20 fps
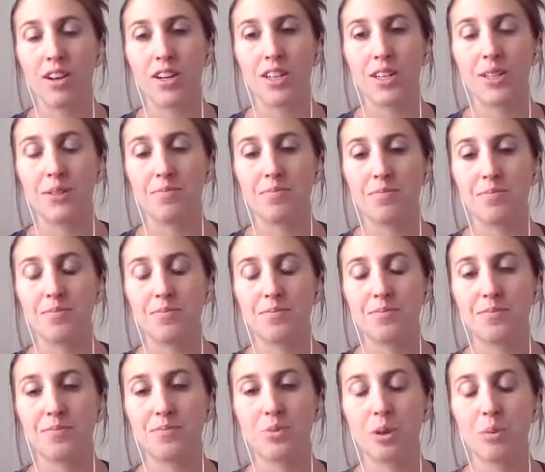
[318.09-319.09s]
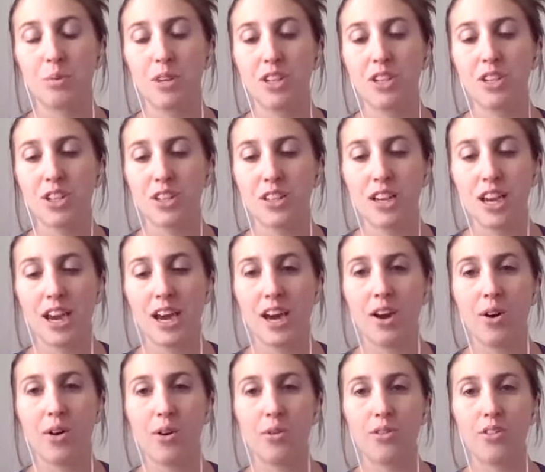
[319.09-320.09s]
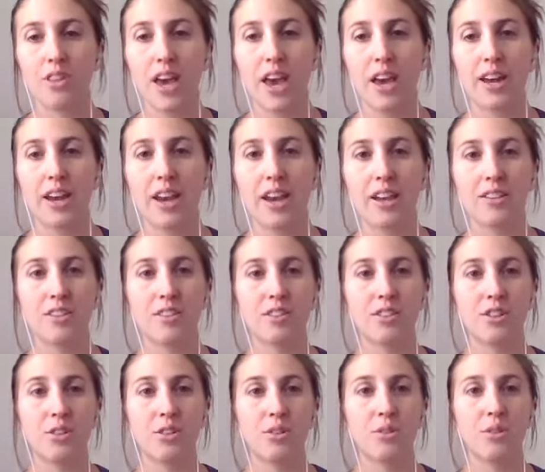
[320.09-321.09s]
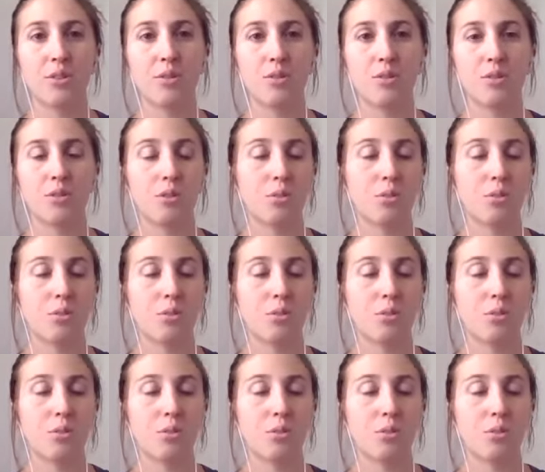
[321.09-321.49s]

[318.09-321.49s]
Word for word: Um, we mentioned how that has to do,